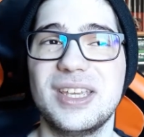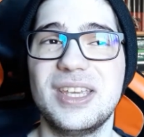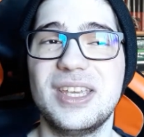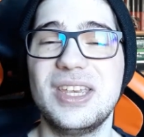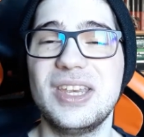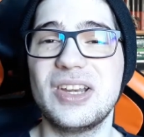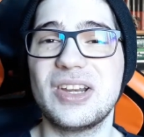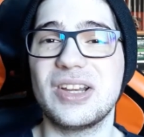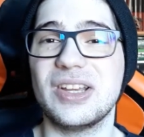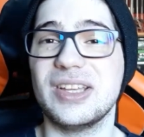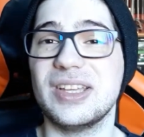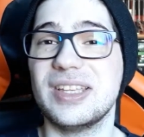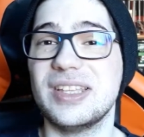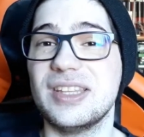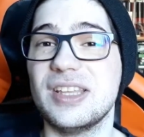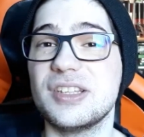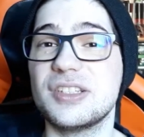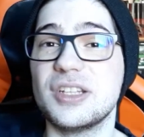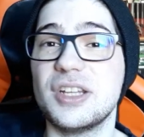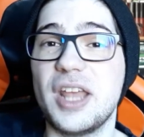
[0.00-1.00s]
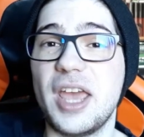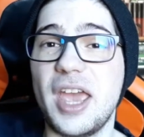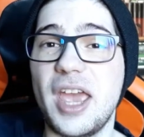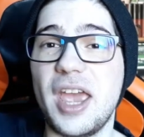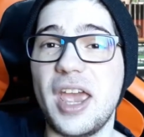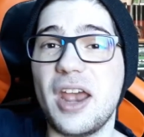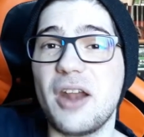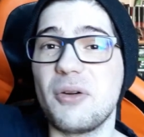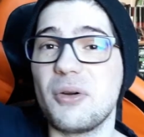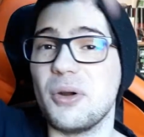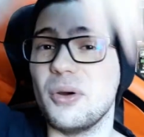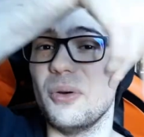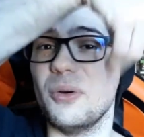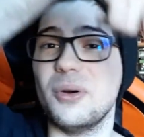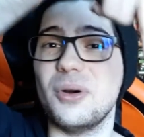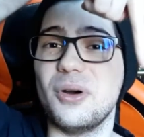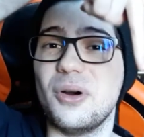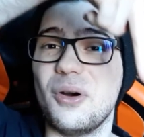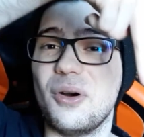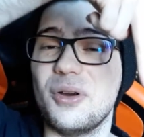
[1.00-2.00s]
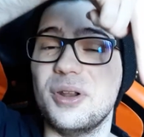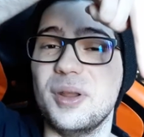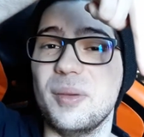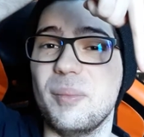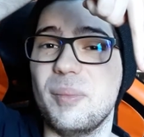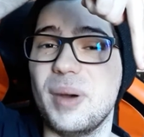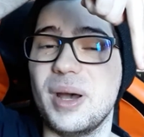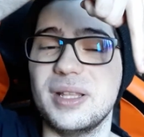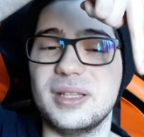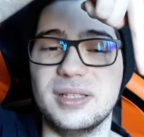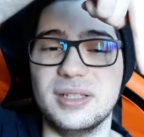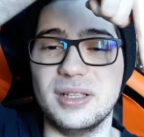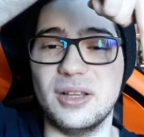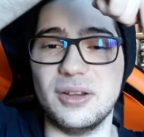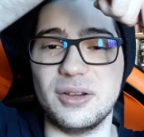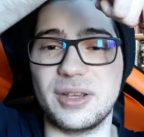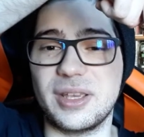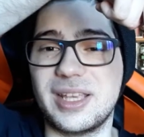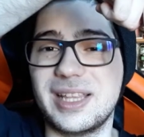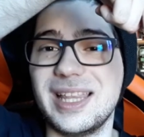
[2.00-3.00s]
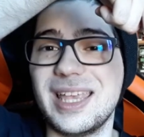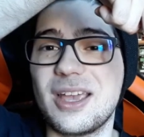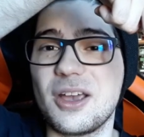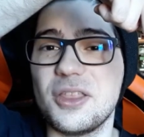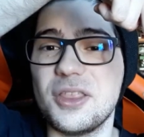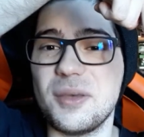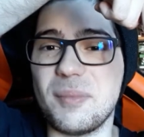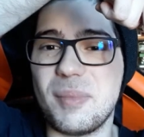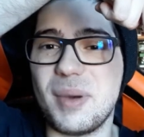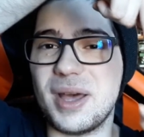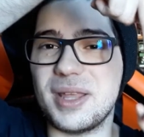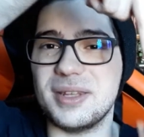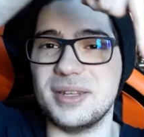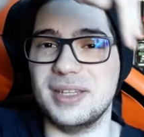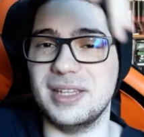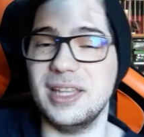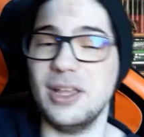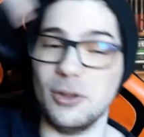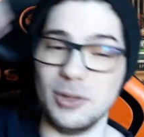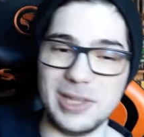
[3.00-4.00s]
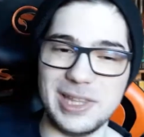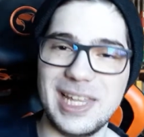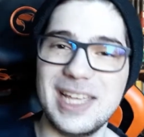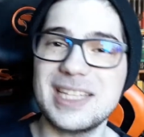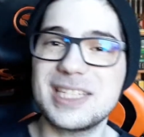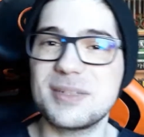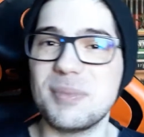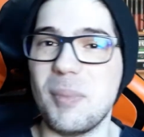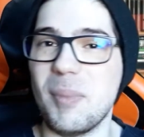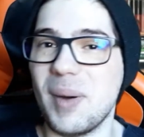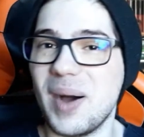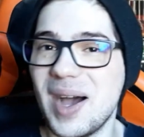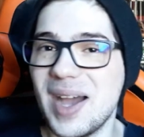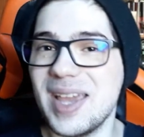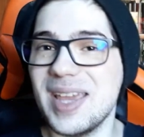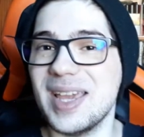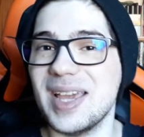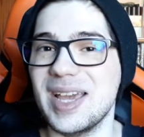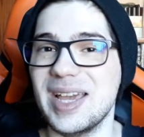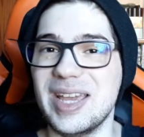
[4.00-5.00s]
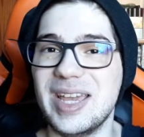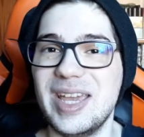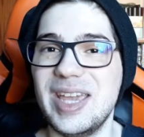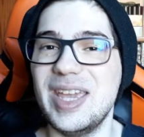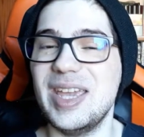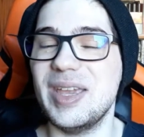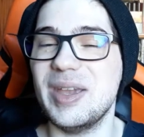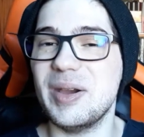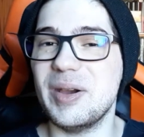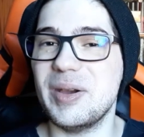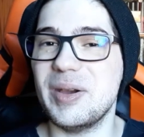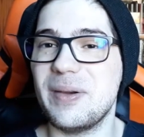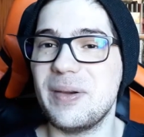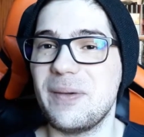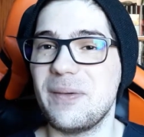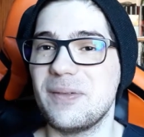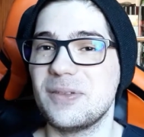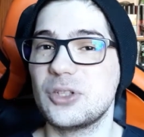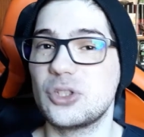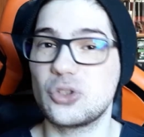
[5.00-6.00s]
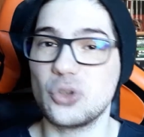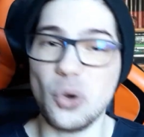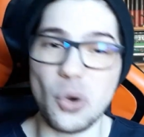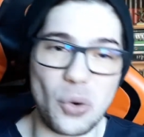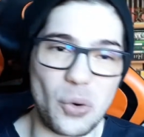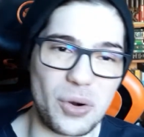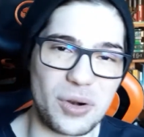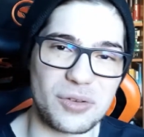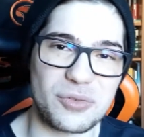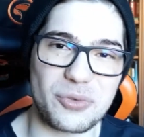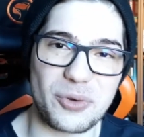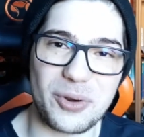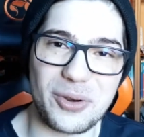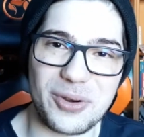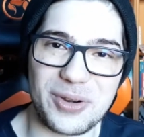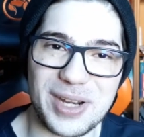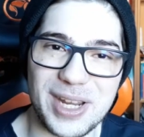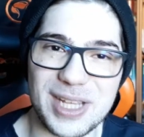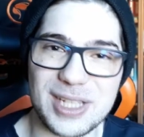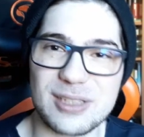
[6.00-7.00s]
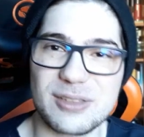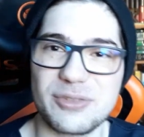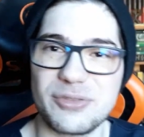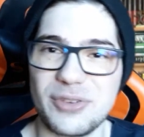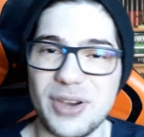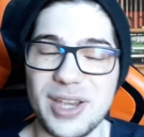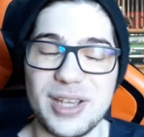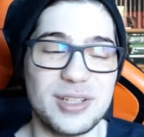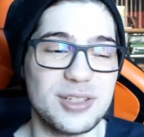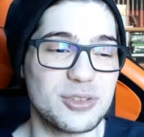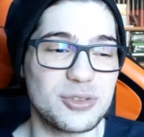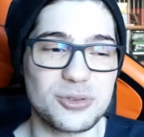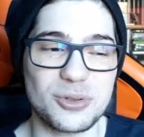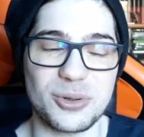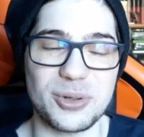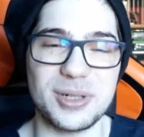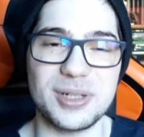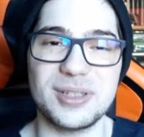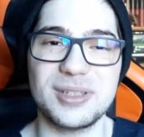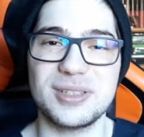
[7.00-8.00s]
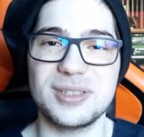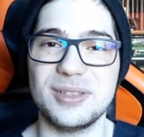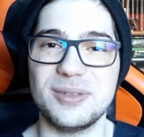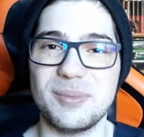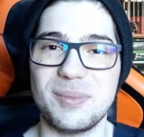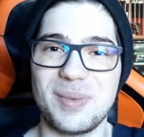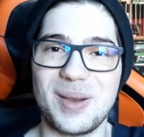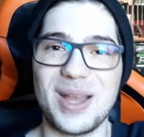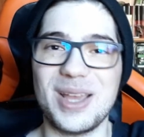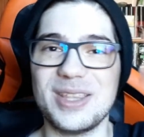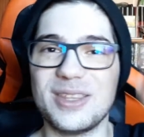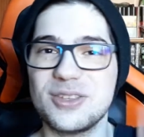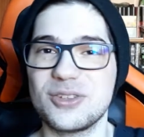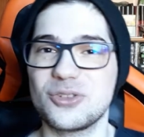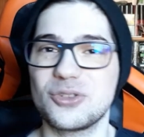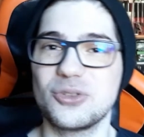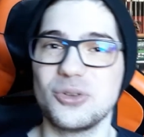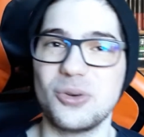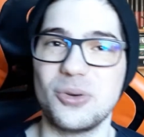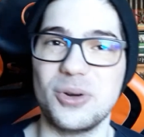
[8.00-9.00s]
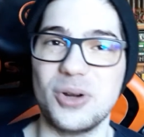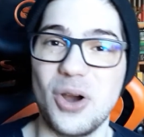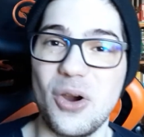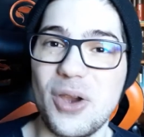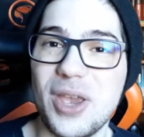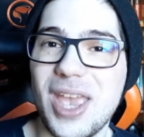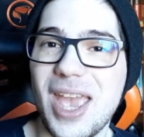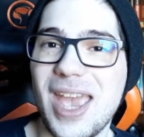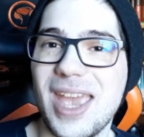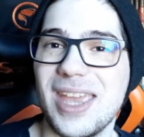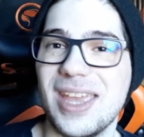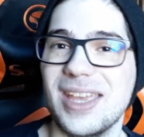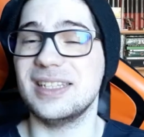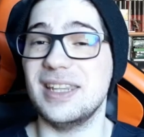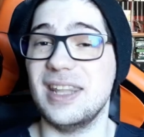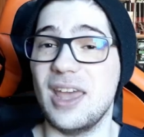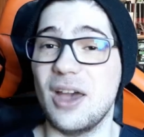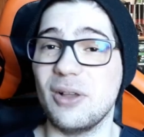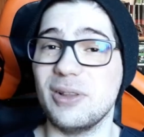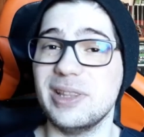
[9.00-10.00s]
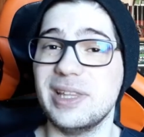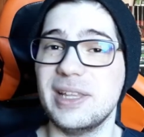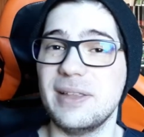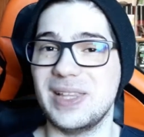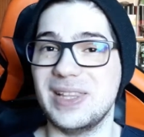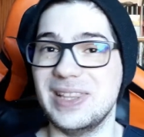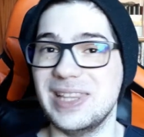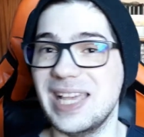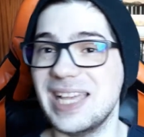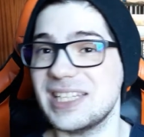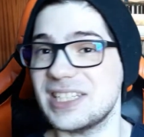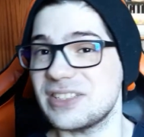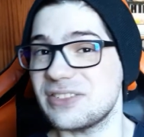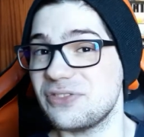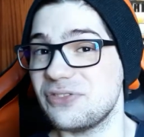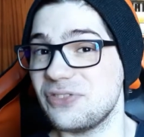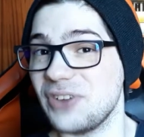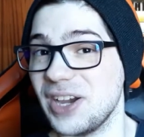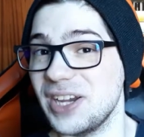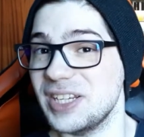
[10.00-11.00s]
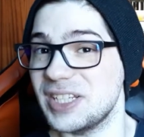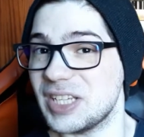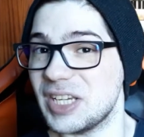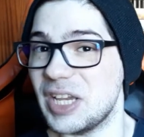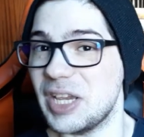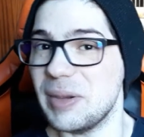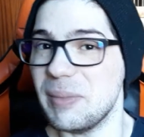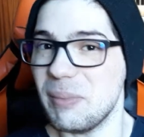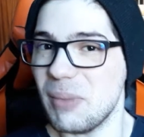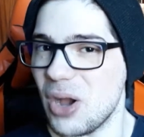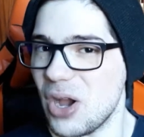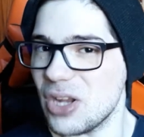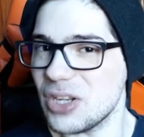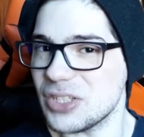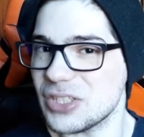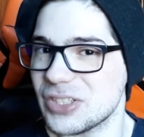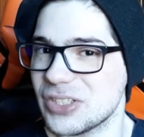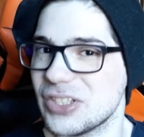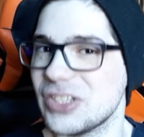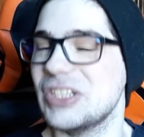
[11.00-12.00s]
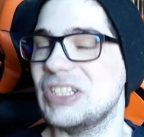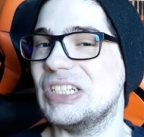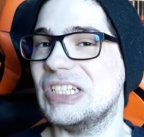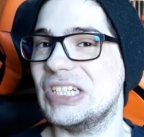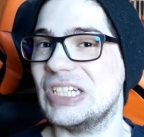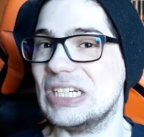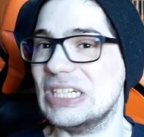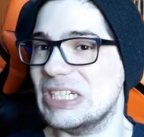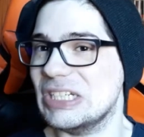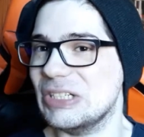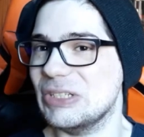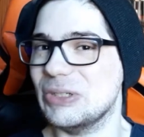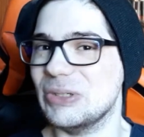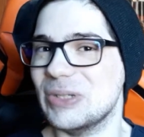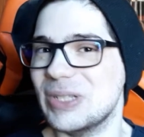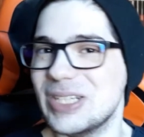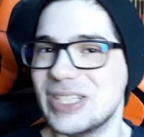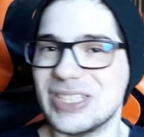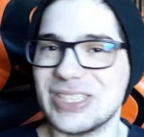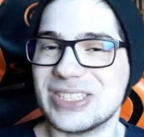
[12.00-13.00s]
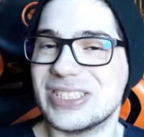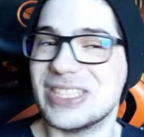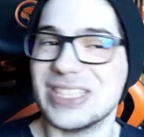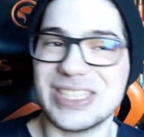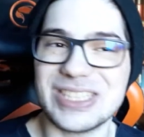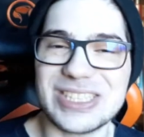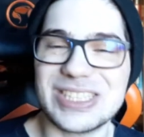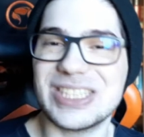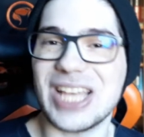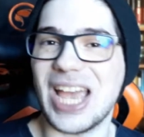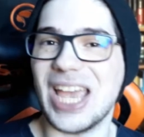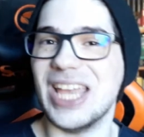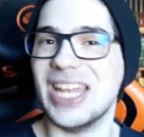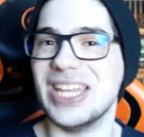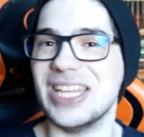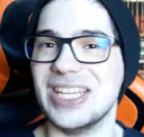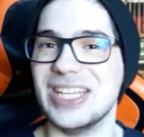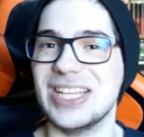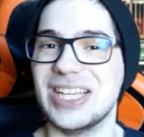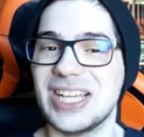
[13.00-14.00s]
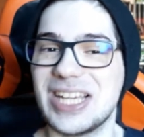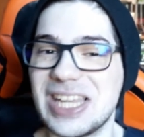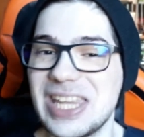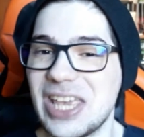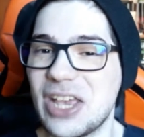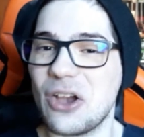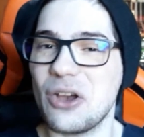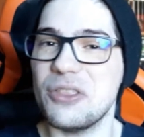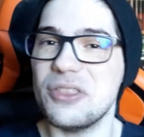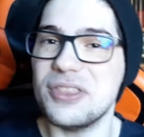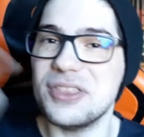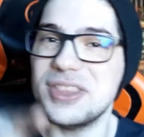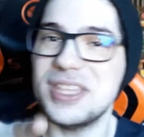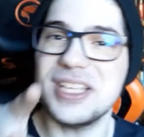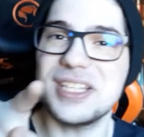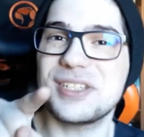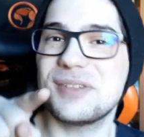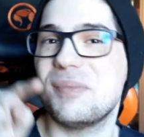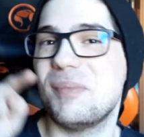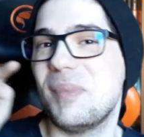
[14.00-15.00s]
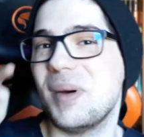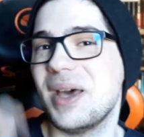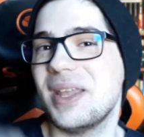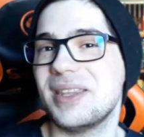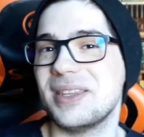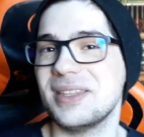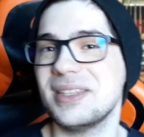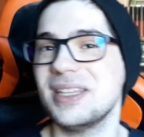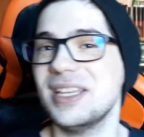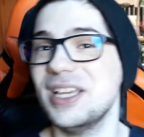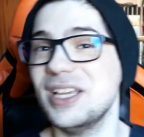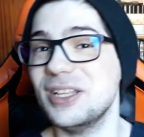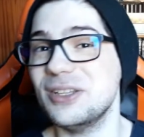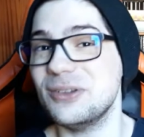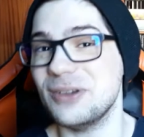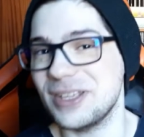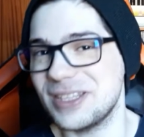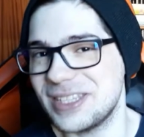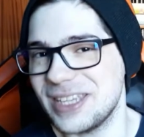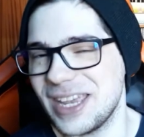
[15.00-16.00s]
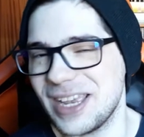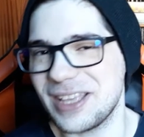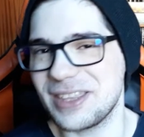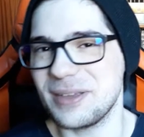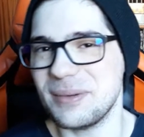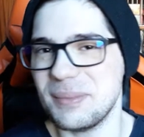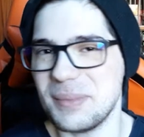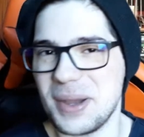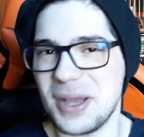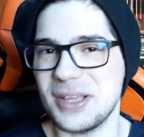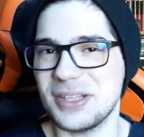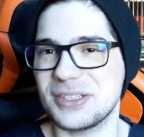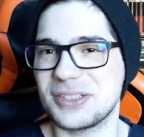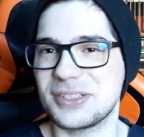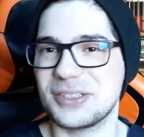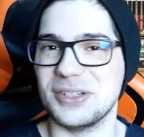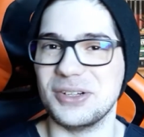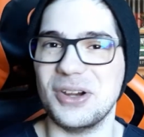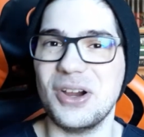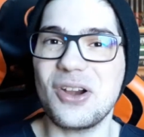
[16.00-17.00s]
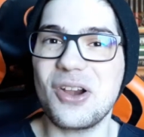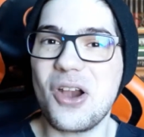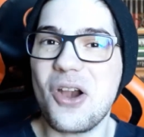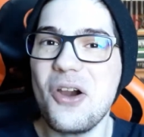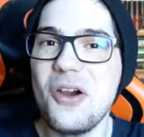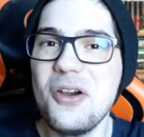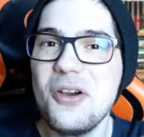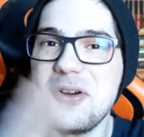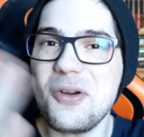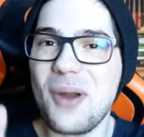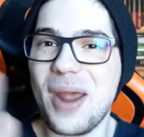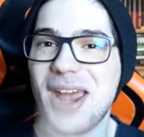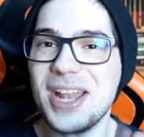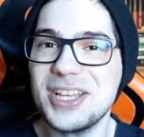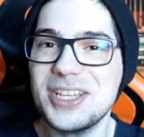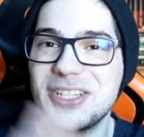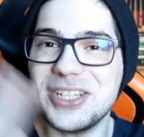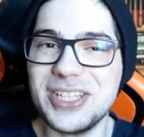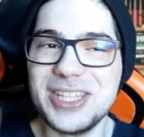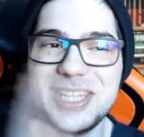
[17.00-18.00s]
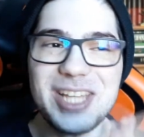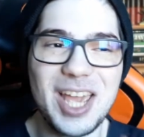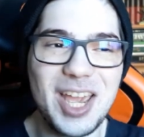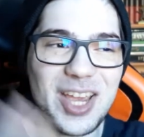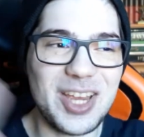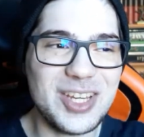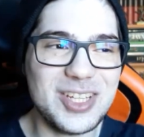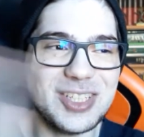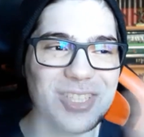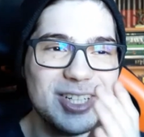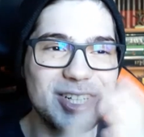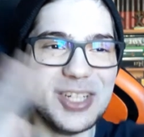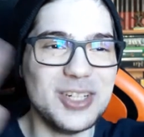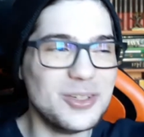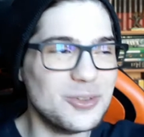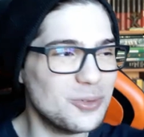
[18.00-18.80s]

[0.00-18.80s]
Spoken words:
Here, there's an arrow on a button. Oh, click on the button. Oh, let's buy a sword for your next fight. A sword. You buy the sword. Okay, now let's fight a monster. Oh, that's exciting. Click on this button to attack the monster. Oh, congratulations.